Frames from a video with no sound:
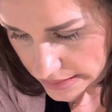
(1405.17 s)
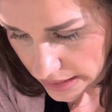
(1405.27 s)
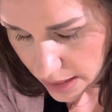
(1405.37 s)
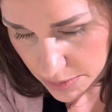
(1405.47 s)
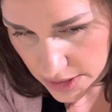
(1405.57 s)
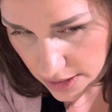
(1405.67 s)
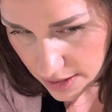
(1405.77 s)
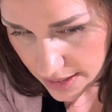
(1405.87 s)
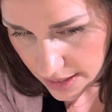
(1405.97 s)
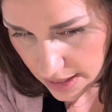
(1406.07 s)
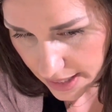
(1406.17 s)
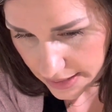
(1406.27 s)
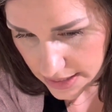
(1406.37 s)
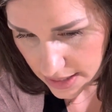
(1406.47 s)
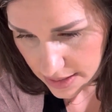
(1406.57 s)
I'm still gonna
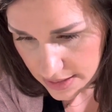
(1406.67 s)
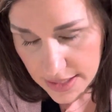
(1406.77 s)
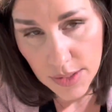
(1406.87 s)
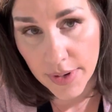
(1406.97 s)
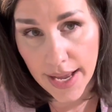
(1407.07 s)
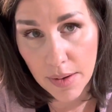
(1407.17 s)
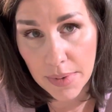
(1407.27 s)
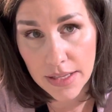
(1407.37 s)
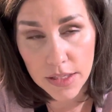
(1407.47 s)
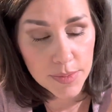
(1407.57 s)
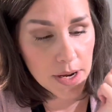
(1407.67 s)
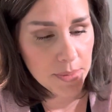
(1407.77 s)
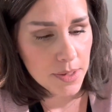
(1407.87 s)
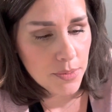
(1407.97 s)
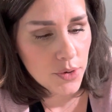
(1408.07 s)
collect it and see what happens, but I'm
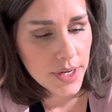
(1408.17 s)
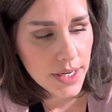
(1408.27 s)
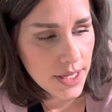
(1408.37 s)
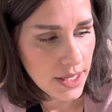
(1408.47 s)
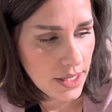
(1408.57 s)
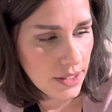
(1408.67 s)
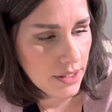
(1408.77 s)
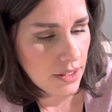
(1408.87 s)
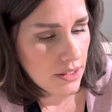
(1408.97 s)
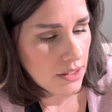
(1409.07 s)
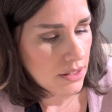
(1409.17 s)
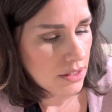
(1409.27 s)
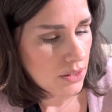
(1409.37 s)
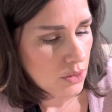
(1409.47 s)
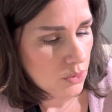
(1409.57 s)
gonna put it in
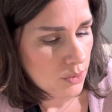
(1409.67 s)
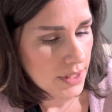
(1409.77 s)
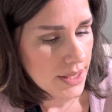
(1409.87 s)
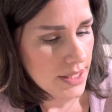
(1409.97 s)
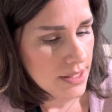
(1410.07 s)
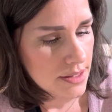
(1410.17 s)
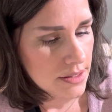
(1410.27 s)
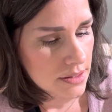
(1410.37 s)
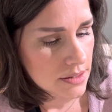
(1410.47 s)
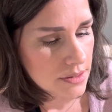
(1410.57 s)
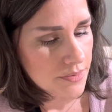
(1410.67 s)
one of these,